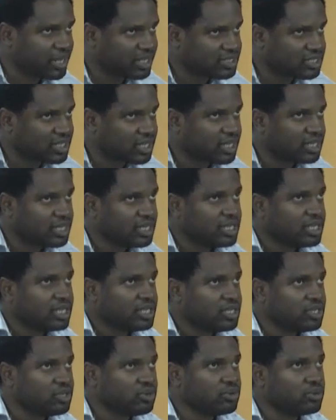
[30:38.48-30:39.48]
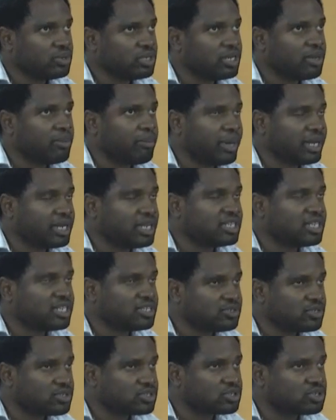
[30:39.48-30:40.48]
better, you know, in a manner
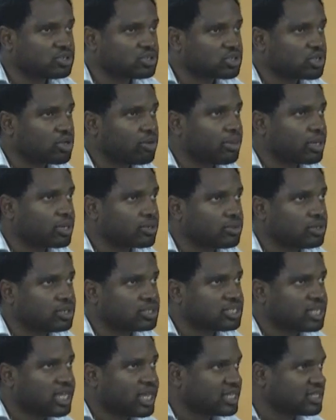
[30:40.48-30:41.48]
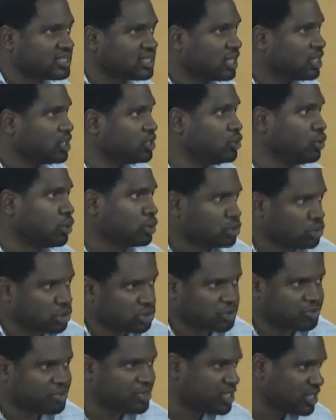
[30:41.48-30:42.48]
that doesn't just come across as you're
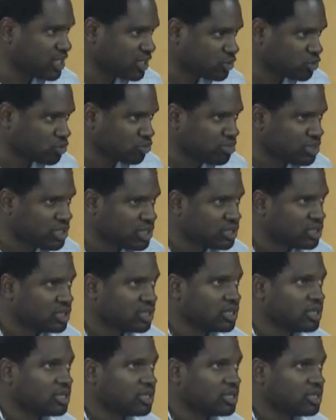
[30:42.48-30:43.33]
just speaking to me,